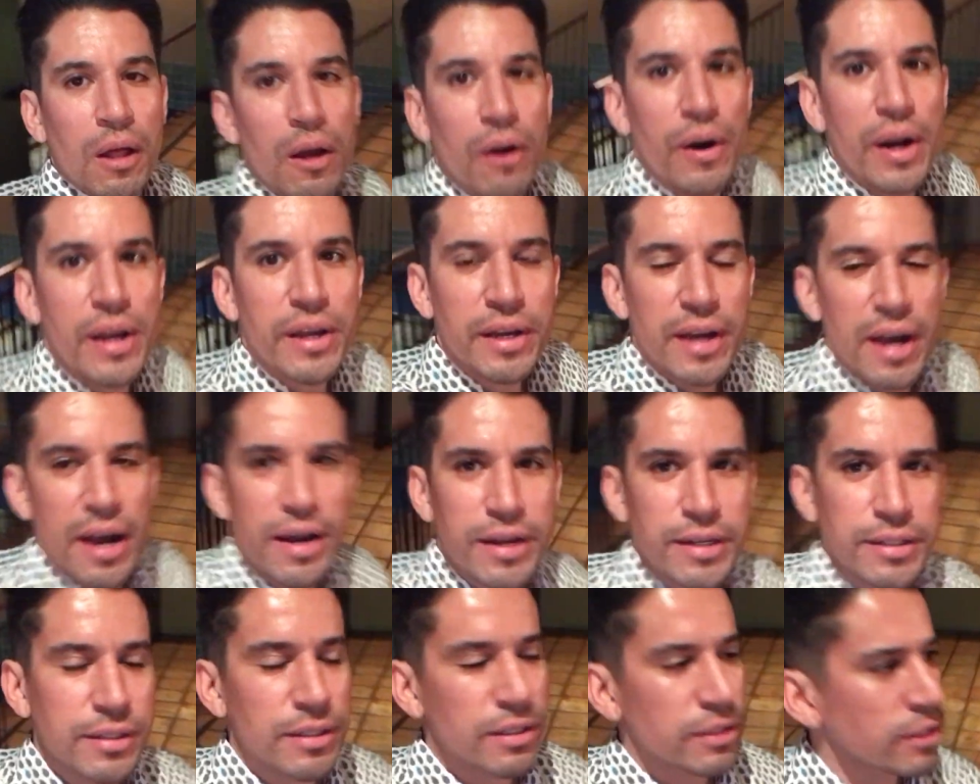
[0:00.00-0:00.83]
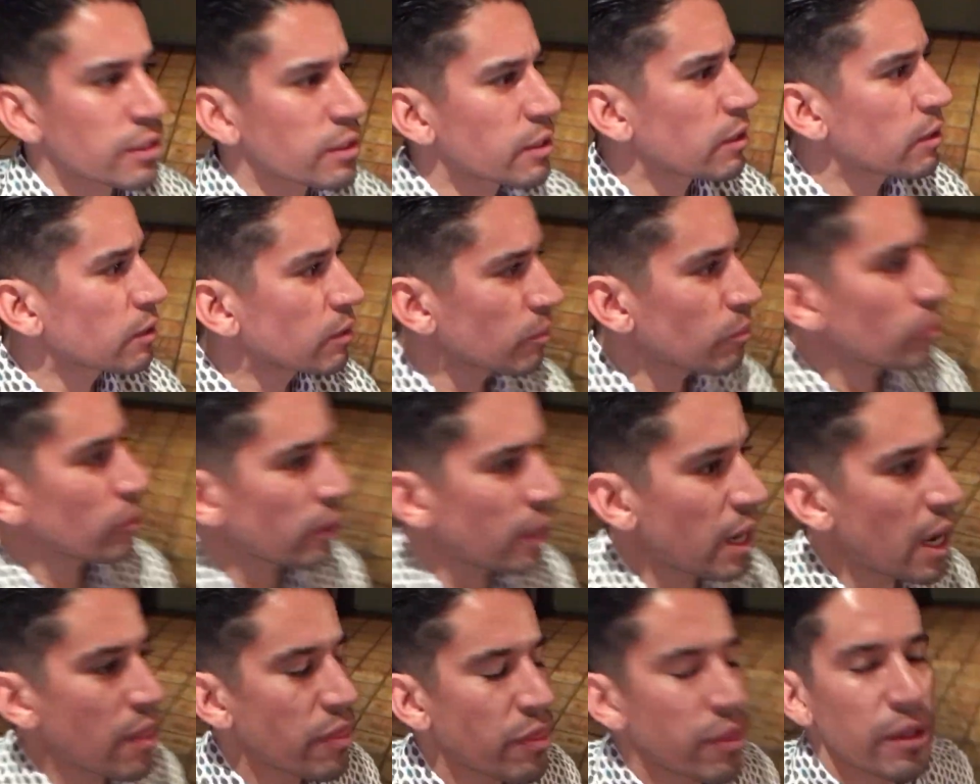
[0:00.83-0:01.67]
All right, guys,
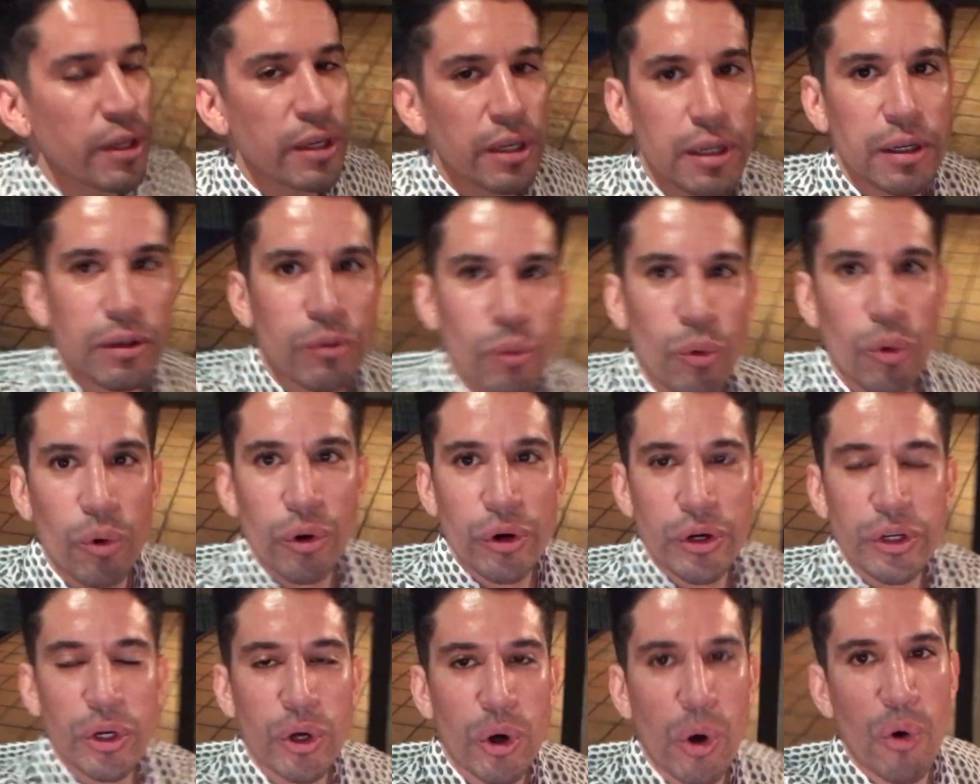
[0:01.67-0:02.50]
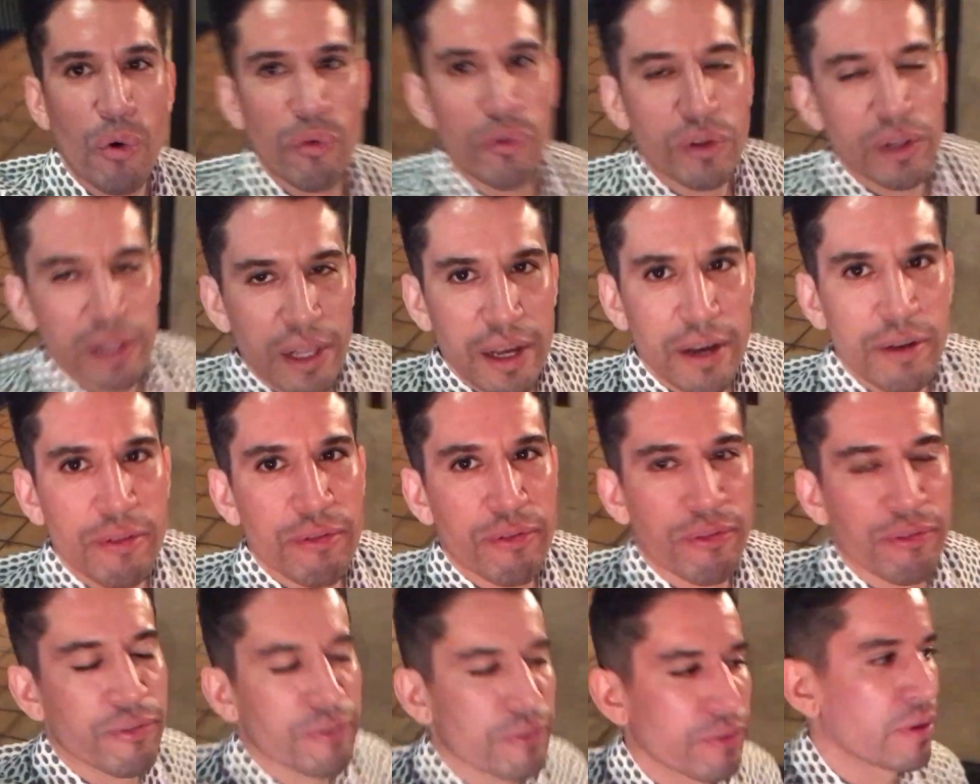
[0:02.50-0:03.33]
we're at the Ward Kovalev
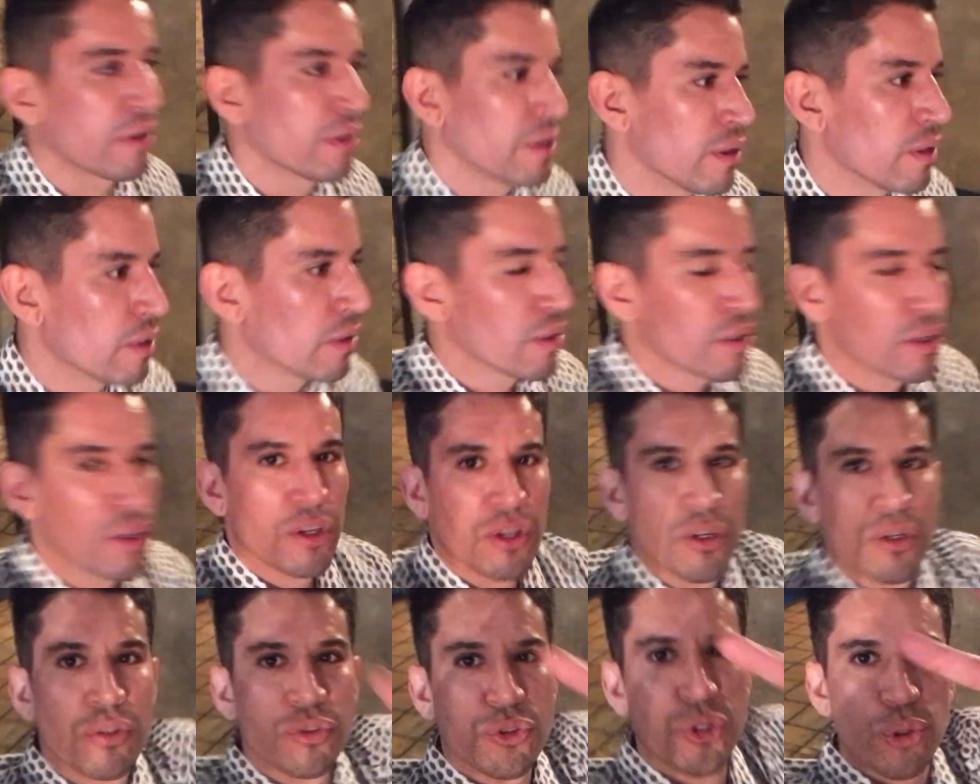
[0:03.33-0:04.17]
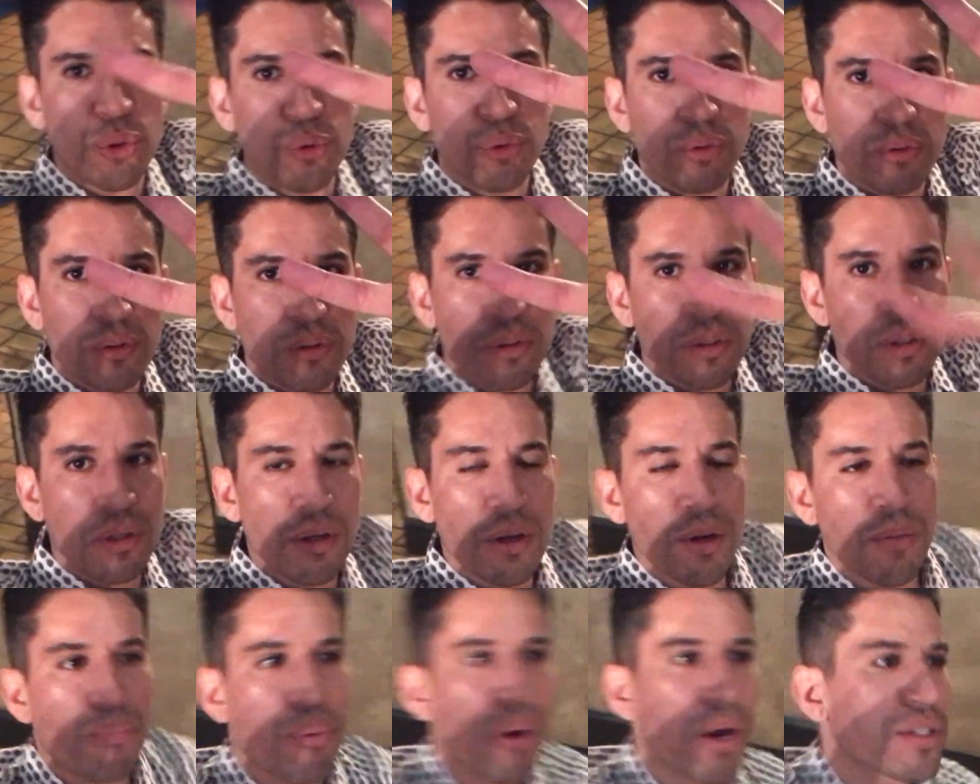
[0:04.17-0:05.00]
2
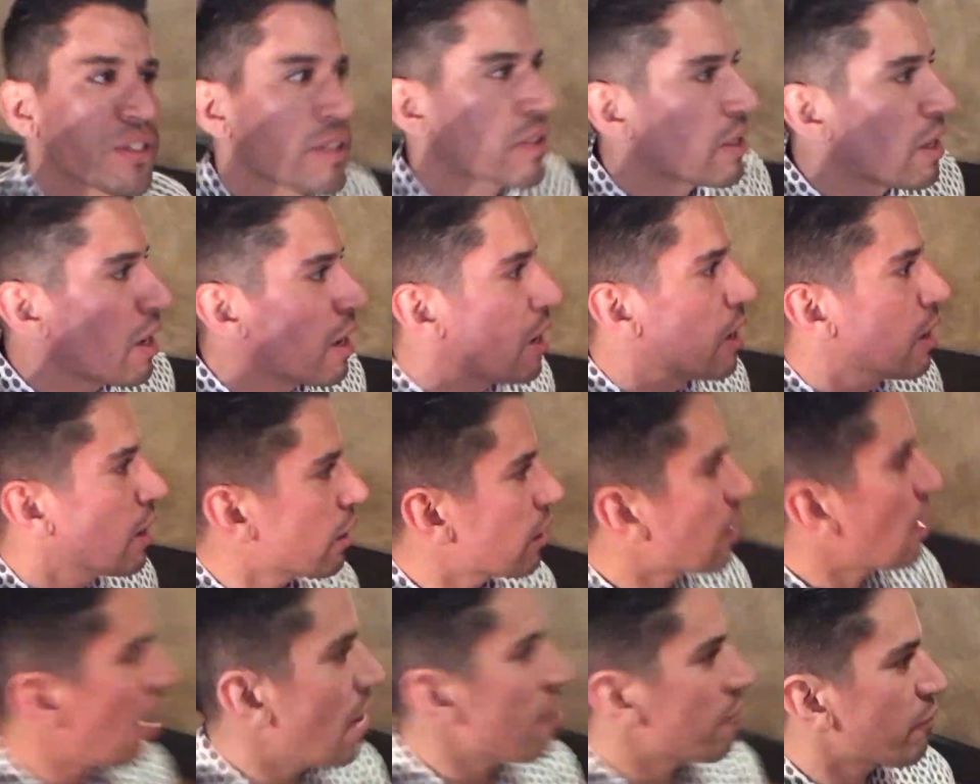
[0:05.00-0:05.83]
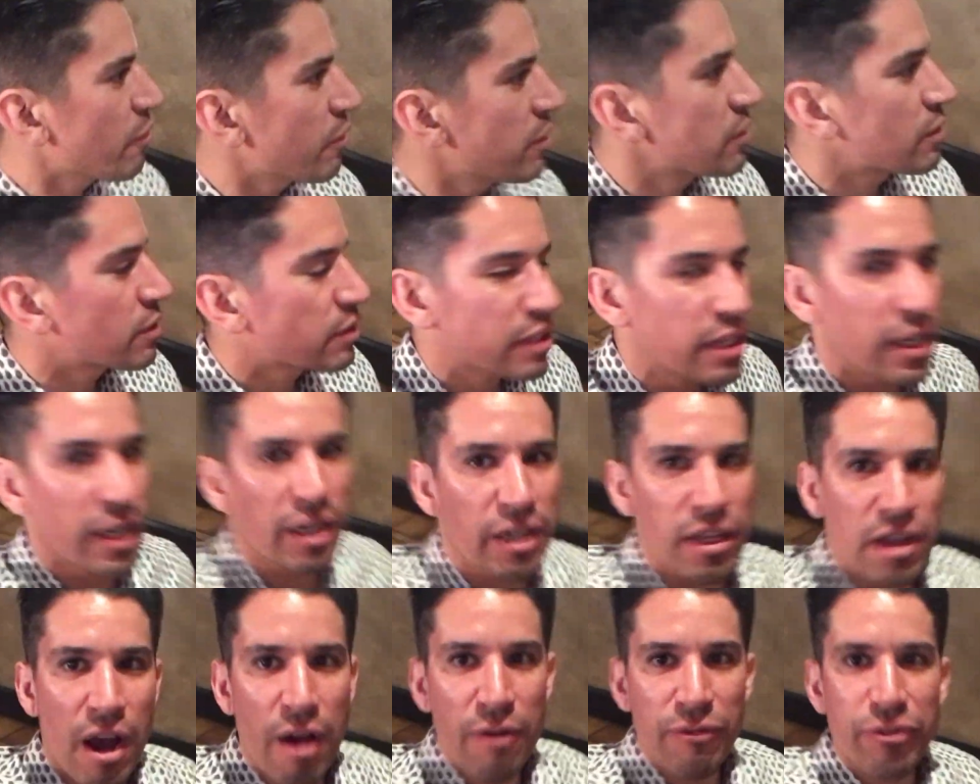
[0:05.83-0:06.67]
press uh, conference
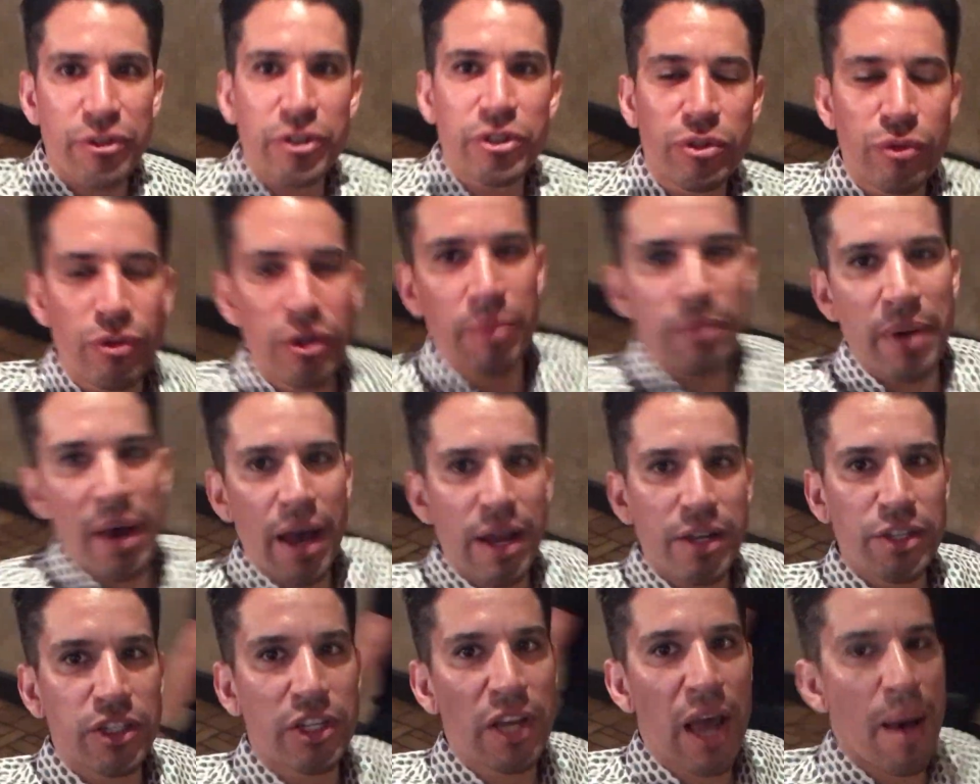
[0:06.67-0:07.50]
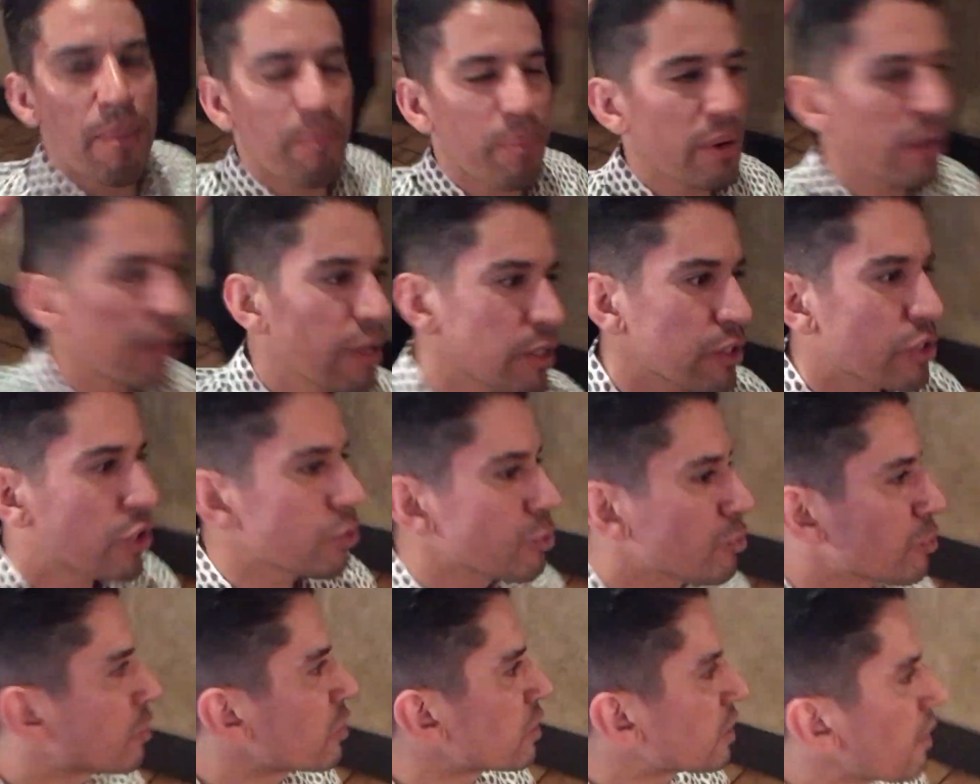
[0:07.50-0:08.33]
kicking off this rematch happening
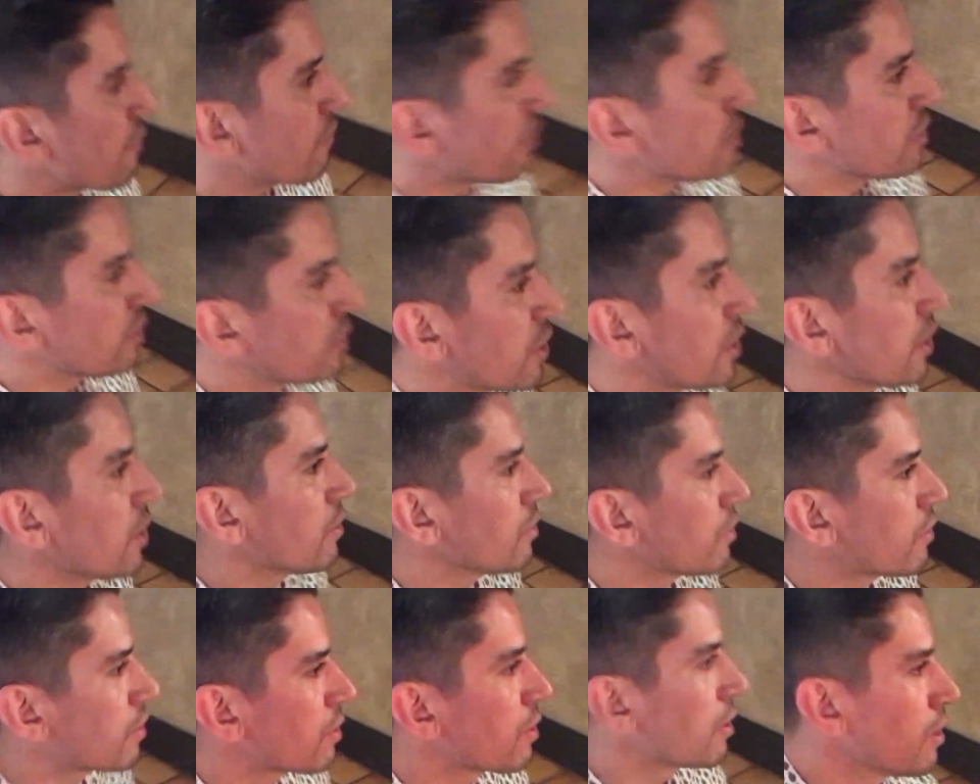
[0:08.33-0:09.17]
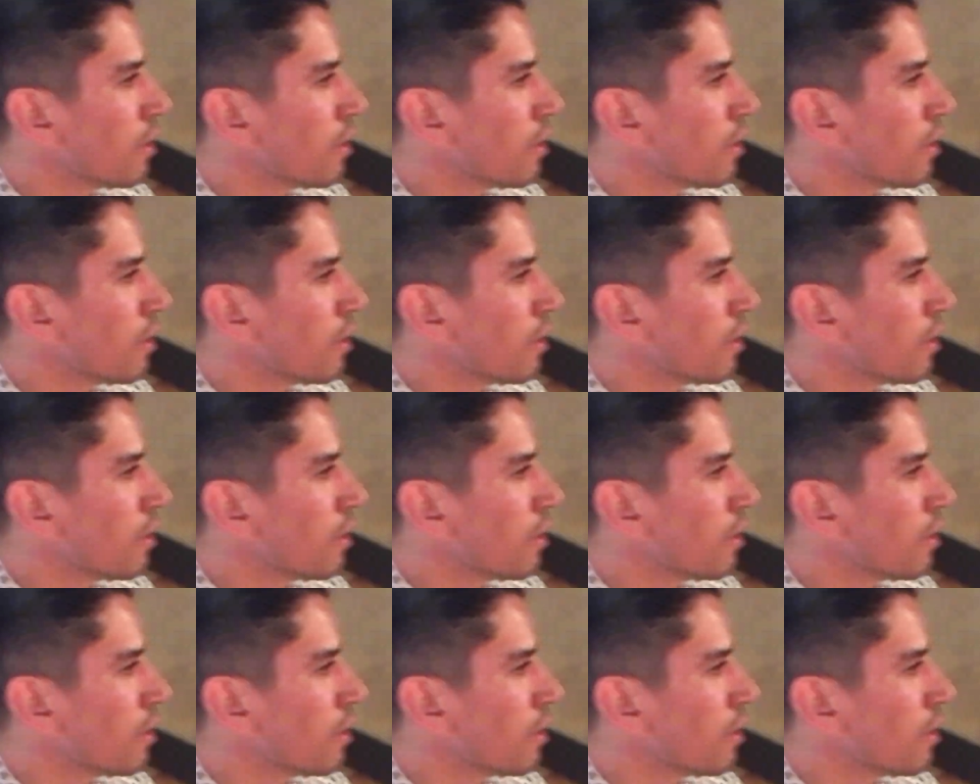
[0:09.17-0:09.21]
June 17th